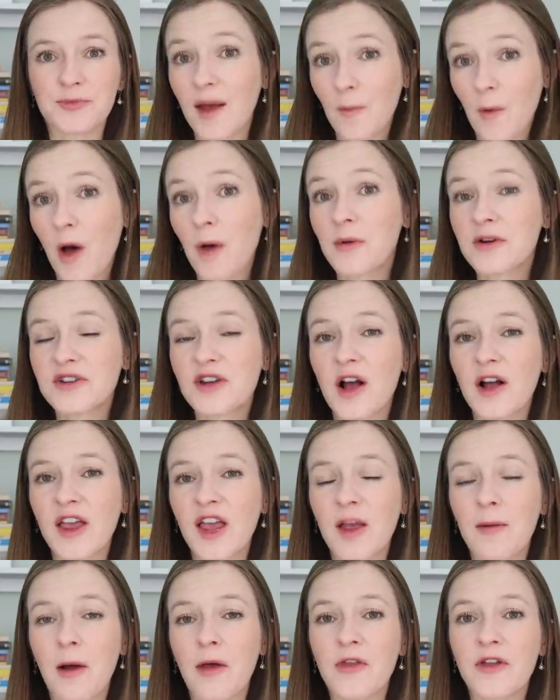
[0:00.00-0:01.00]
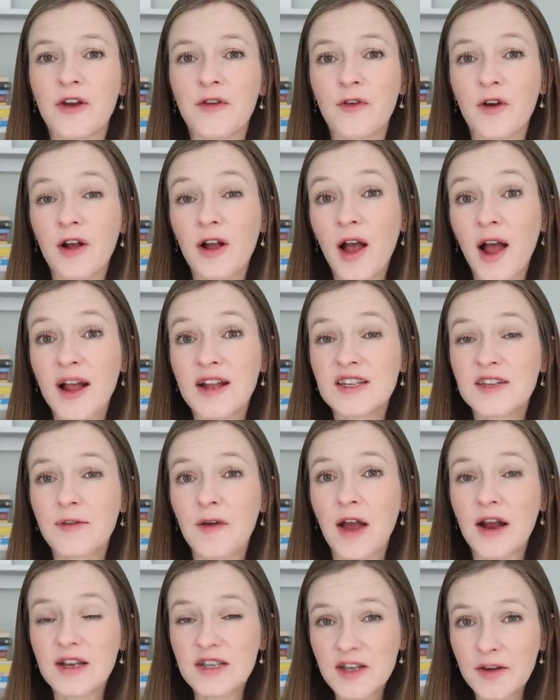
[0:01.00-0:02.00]
And while we're talking about the different kinds of
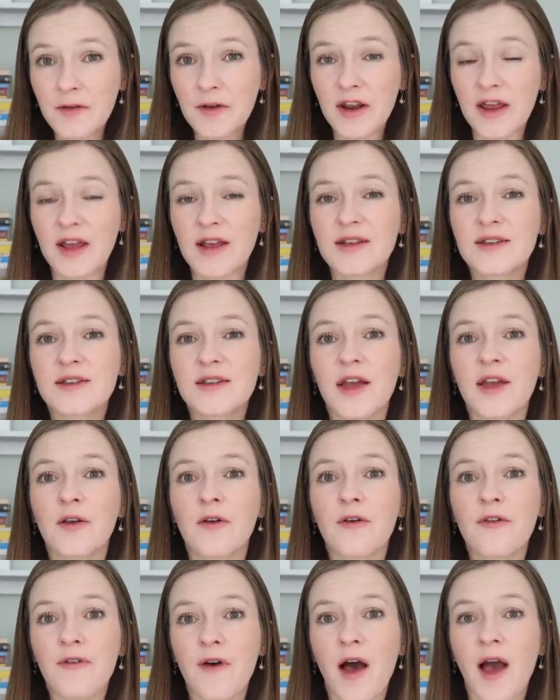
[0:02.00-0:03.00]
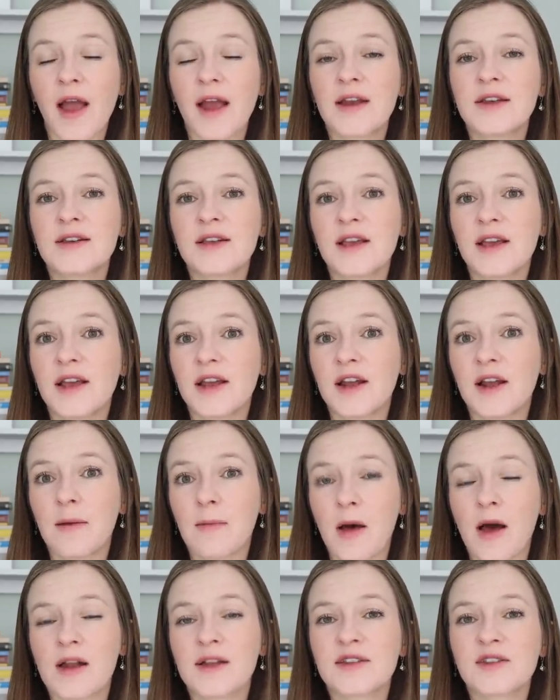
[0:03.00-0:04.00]
activities that you'll find in a
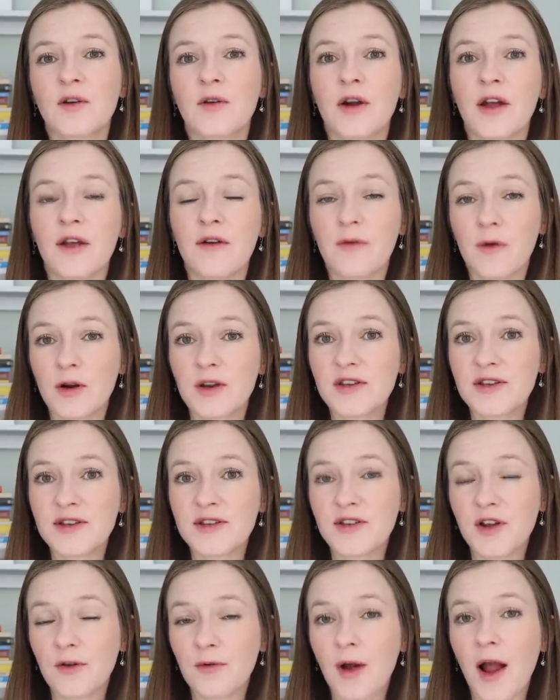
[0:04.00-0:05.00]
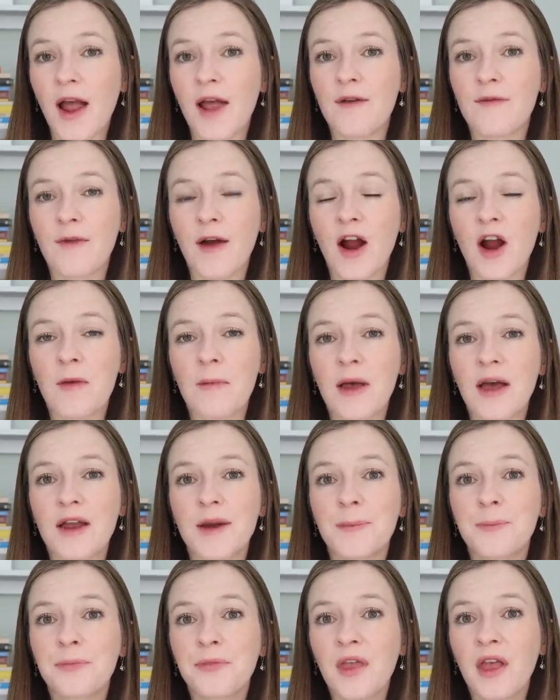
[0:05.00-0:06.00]
Montessori versus a RIE
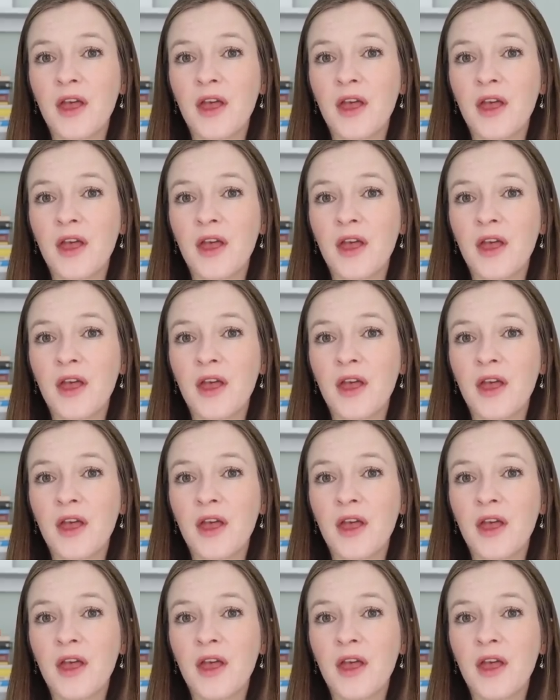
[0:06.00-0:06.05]
environment,